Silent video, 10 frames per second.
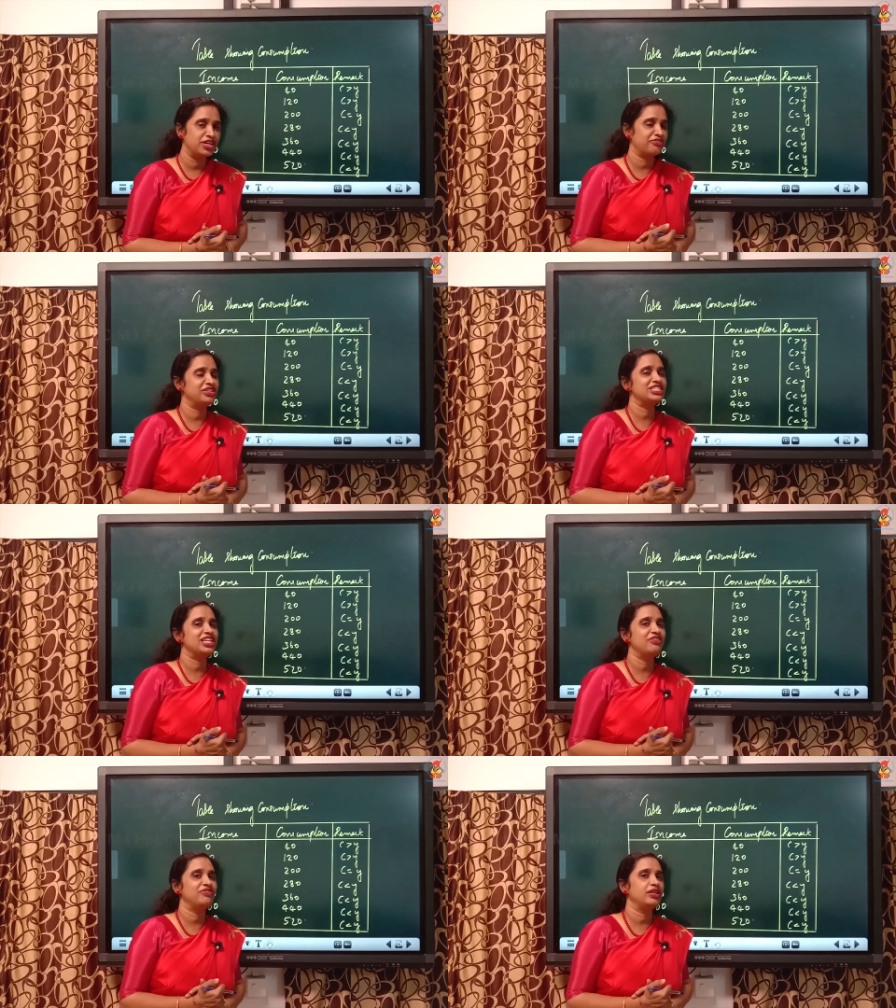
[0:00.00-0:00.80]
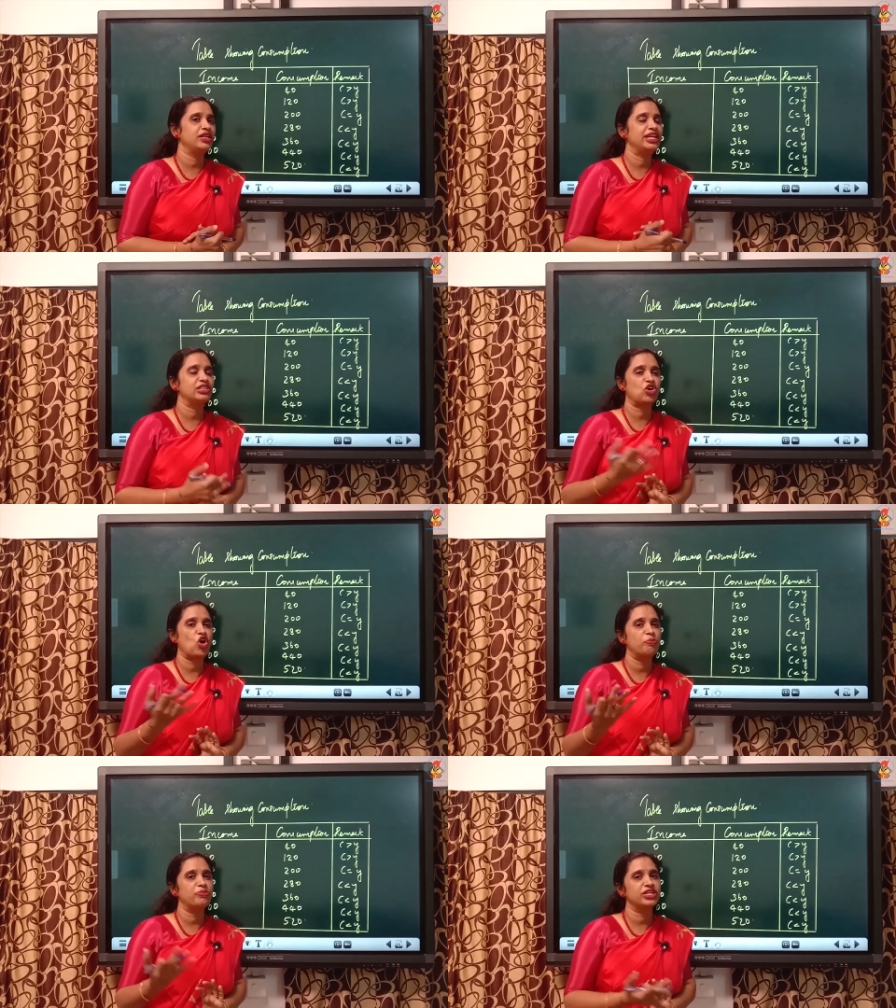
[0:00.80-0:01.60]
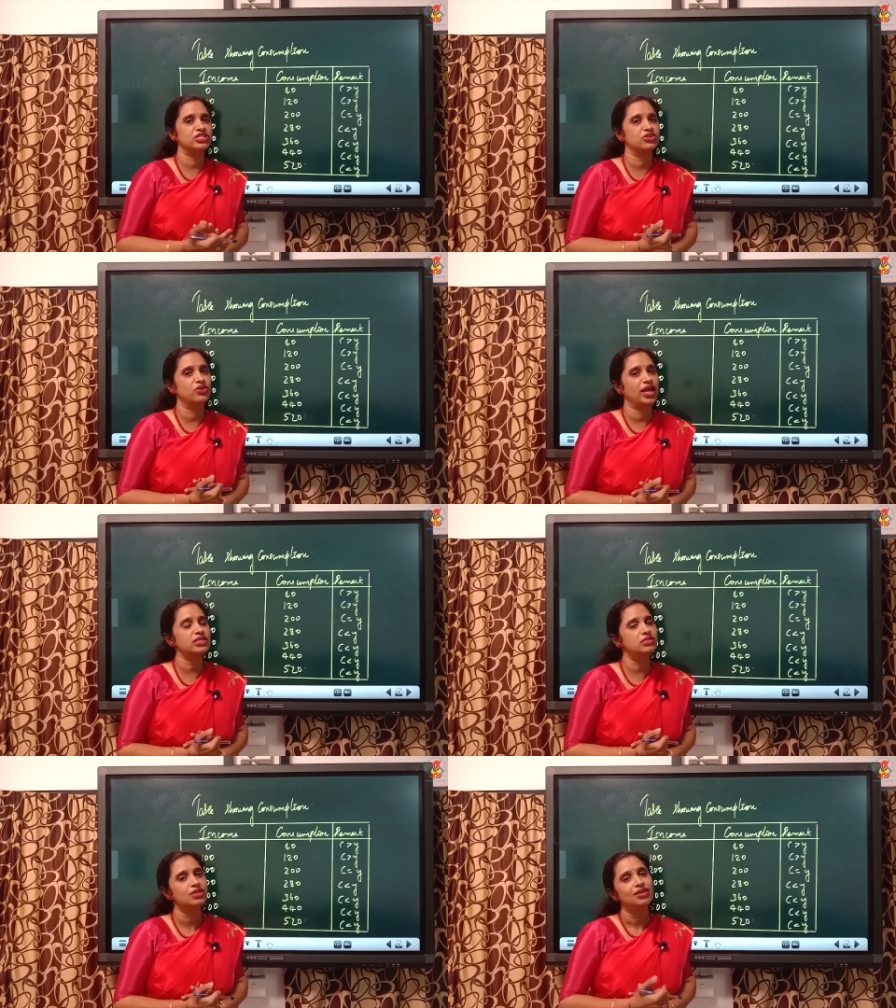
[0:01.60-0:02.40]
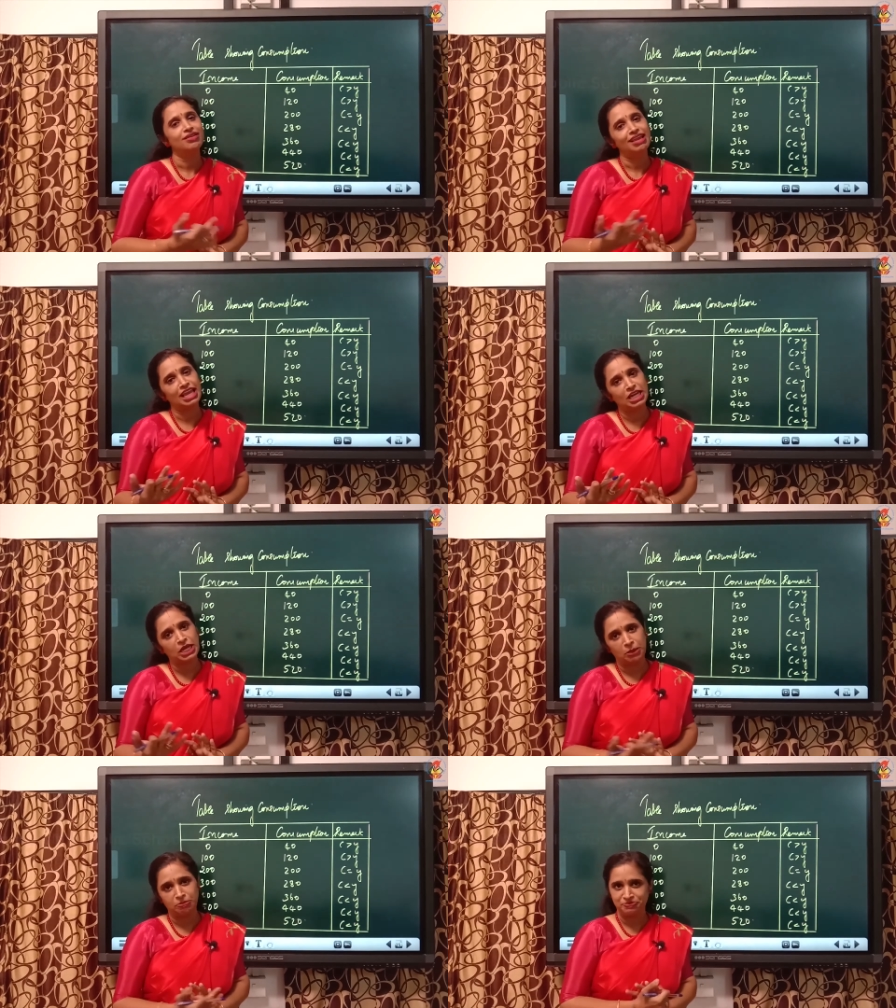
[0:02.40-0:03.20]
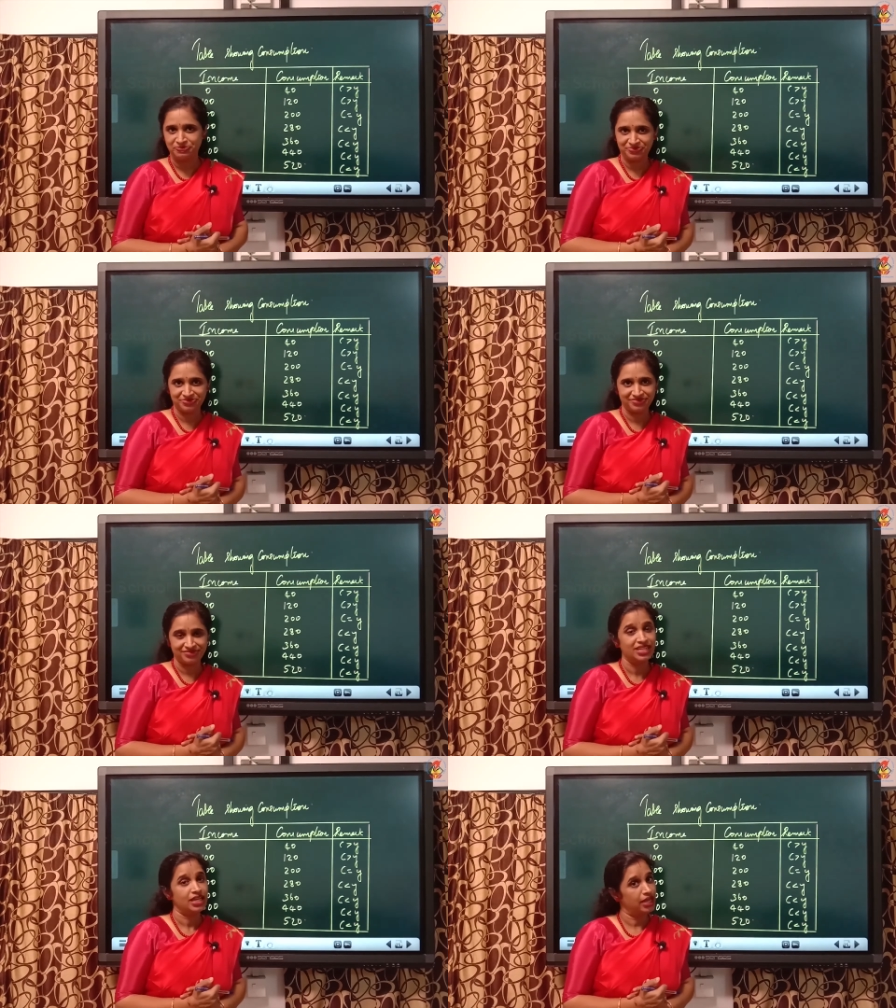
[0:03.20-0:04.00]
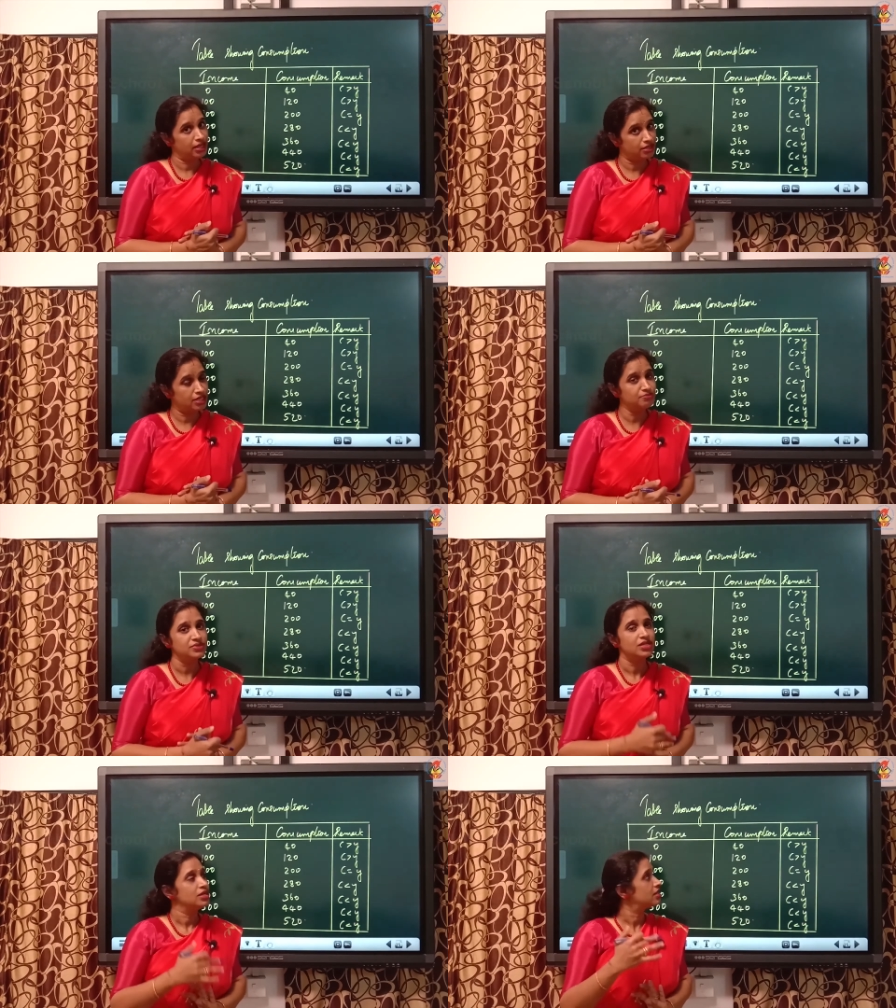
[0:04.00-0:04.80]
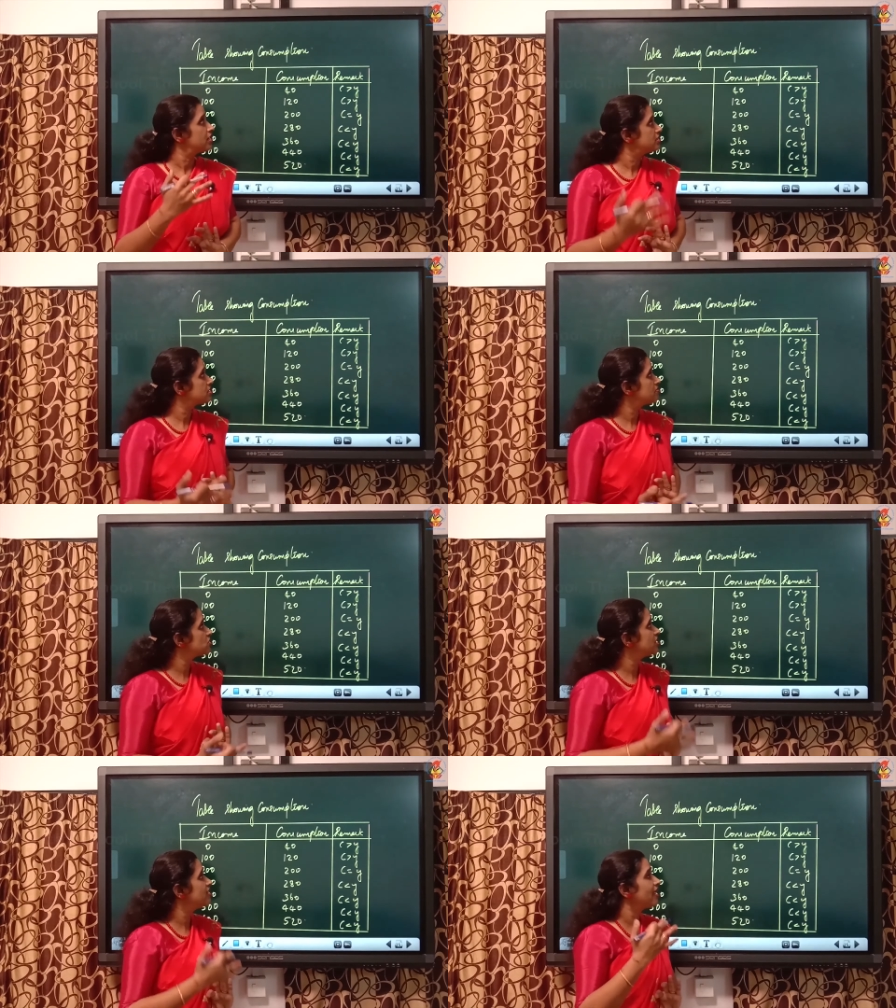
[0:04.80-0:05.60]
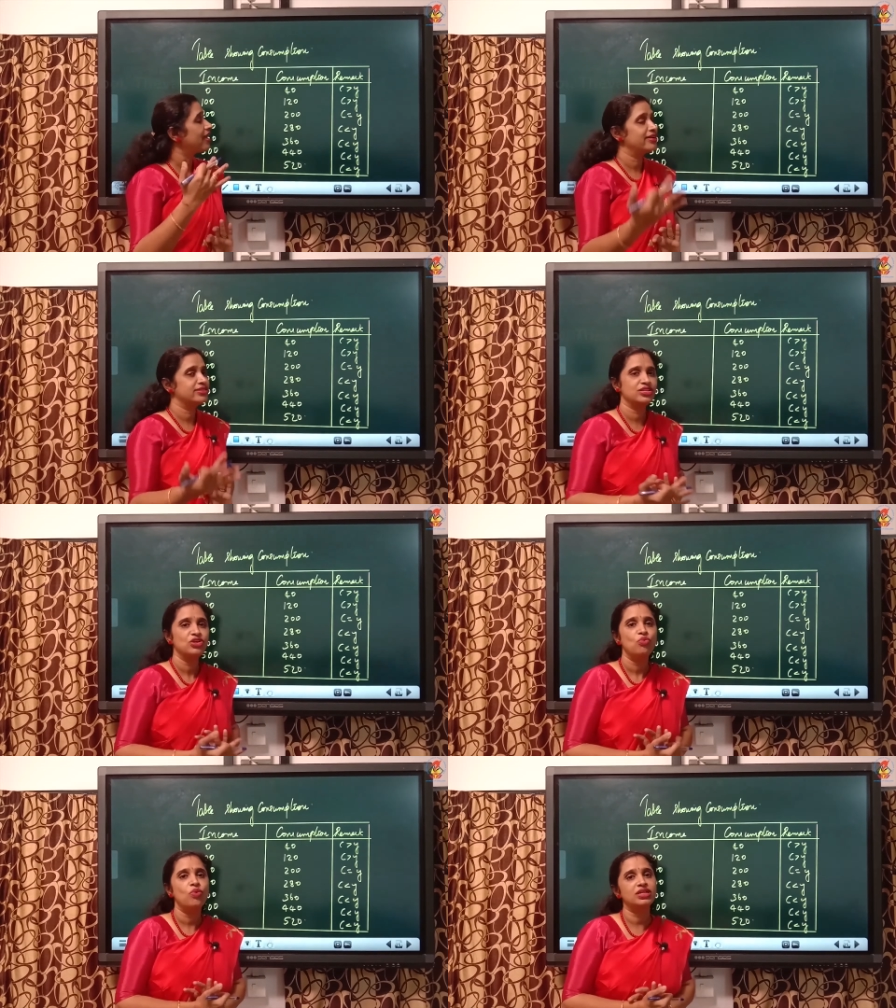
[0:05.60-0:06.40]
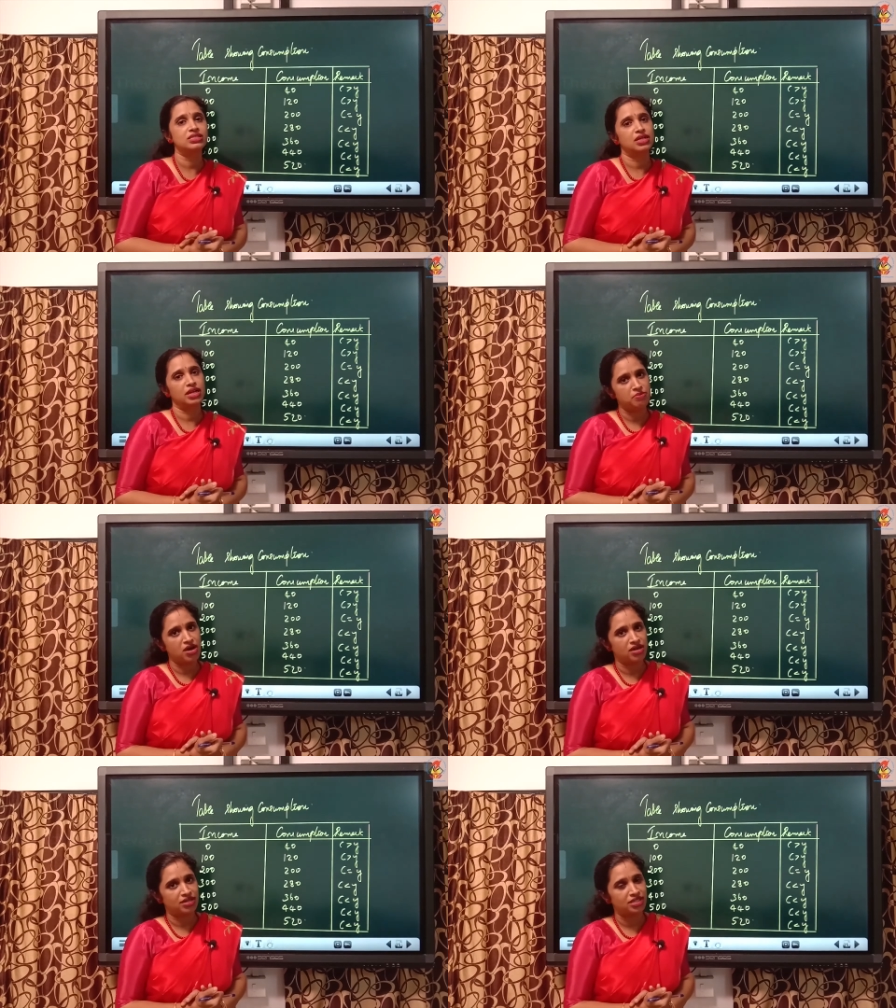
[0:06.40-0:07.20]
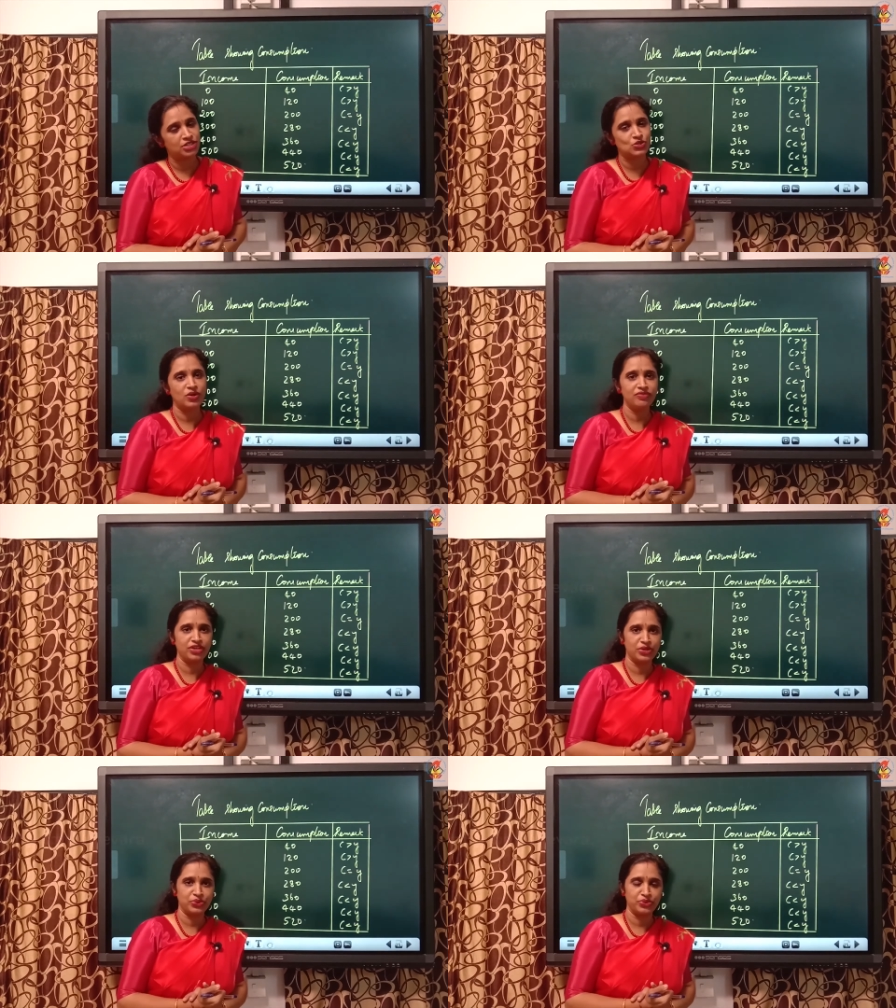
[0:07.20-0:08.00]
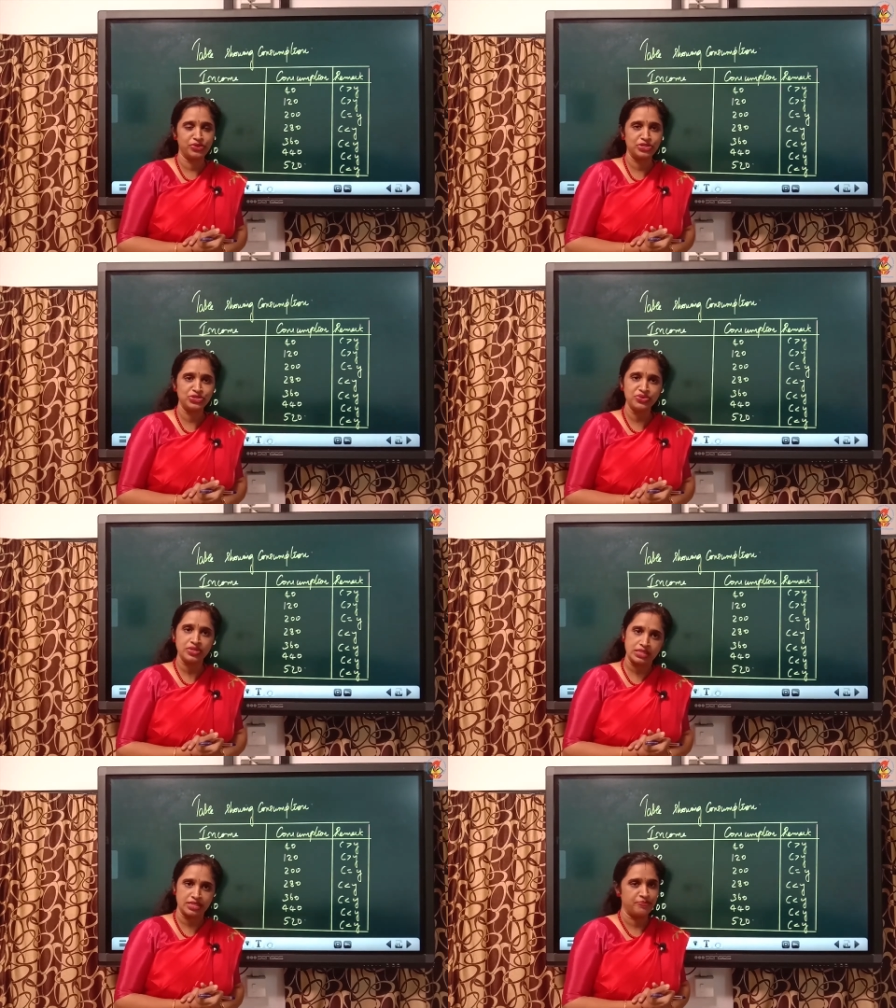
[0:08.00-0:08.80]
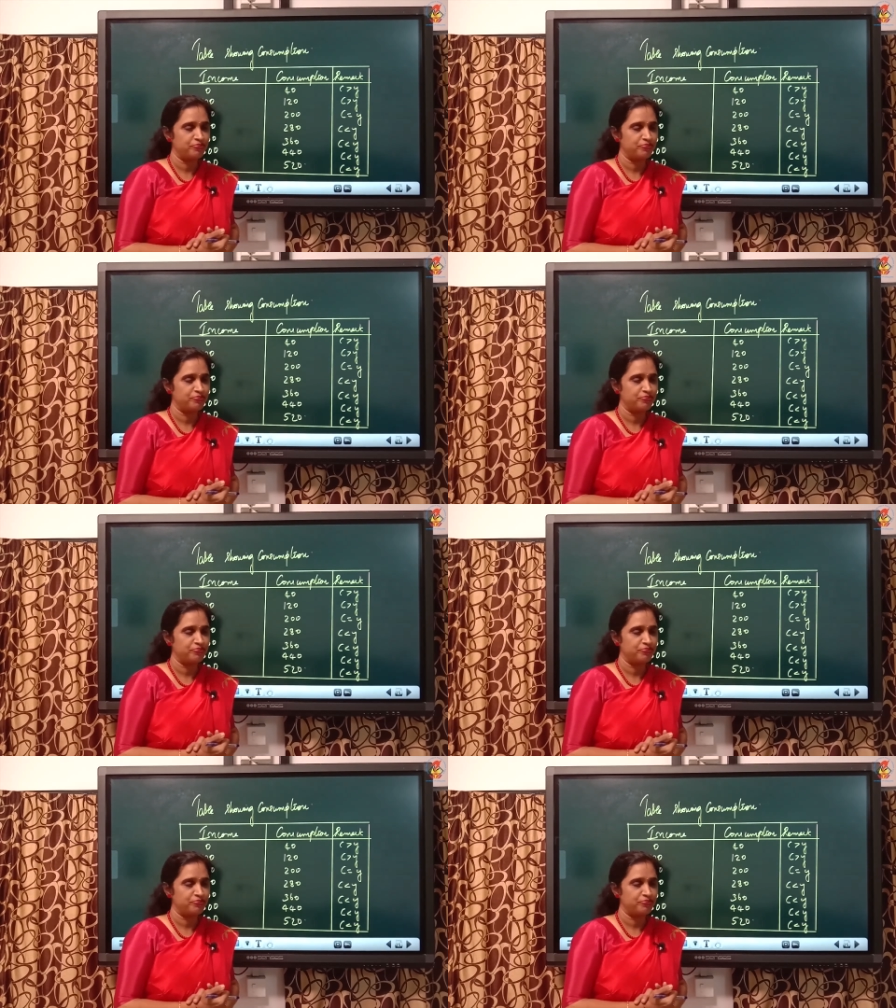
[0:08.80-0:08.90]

definitely we need the component known as income. Income, consumption and what is the remark that is what we are going to see